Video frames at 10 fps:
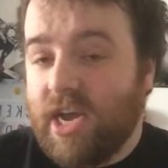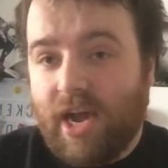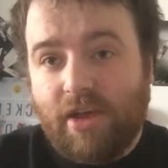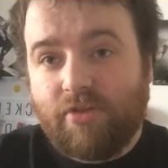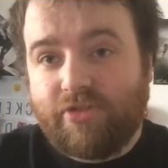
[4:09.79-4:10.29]

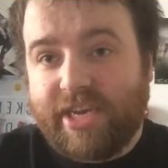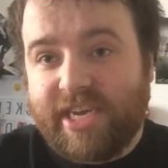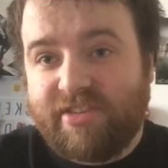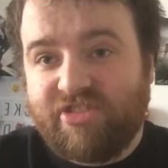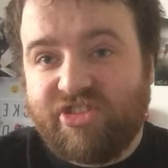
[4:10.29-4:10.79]
I also
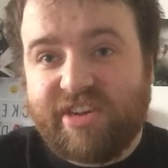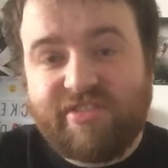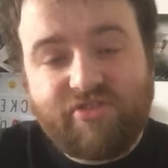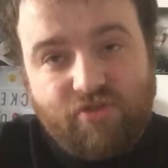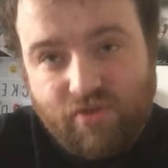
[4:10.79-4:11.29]
hear
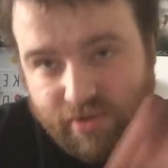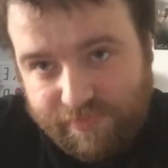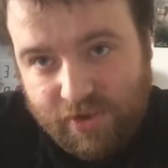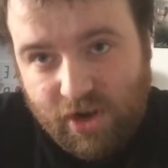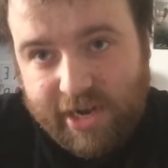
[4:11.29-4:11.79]
suggestions, so
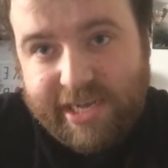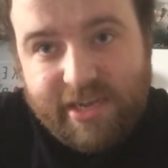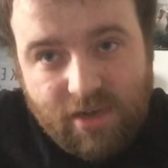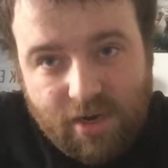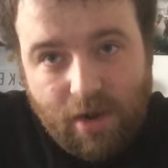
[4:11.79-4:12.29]
if you got
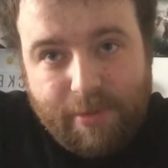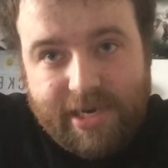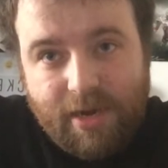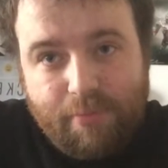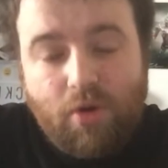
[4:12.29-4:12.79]
any,
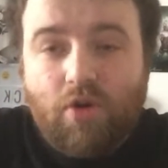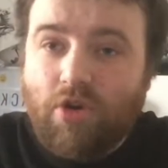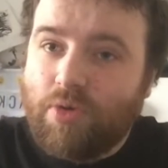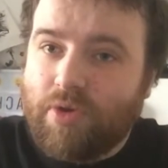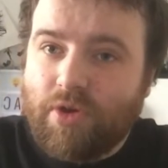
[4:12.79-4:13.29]
comment down below
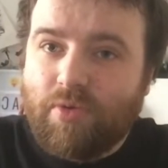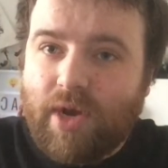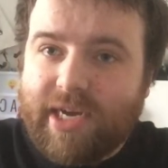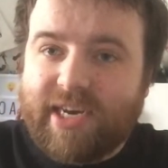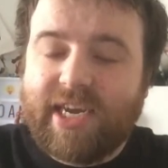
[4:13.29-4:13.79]
who you would
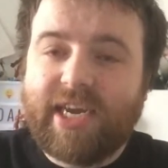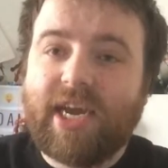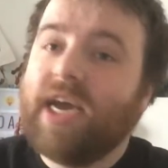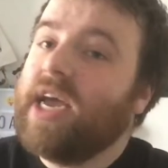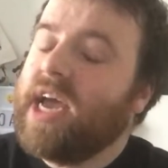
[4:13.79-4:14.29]
like to hear,